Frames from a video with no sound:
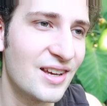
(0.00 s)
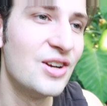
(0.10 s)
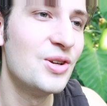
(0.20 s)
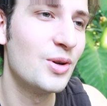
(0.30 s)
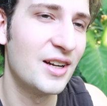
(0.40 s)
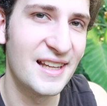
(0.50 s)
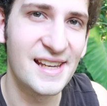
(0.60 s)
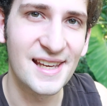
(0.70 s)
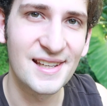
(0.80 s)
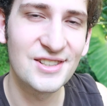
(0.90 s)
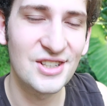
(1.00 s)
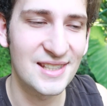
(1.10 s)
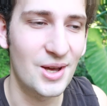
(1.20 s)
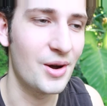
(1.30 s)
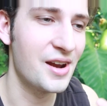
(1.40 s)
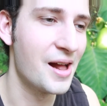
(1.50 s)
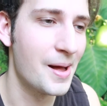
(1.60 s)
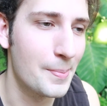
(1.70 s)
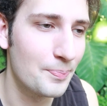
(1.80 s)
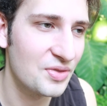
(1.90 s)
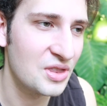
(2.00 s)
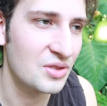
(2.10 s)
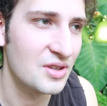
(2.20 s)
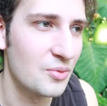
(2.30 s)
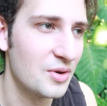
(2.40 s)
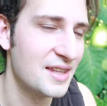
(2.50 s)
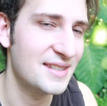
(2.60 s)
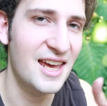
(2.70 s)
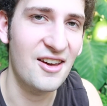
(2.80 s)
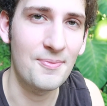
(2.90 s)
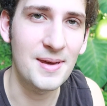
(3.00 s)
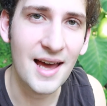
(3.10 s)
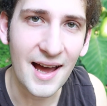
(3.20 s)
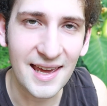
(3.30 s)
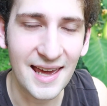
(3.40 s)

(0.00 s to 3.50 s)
canoodling, she's hooking up with this F B I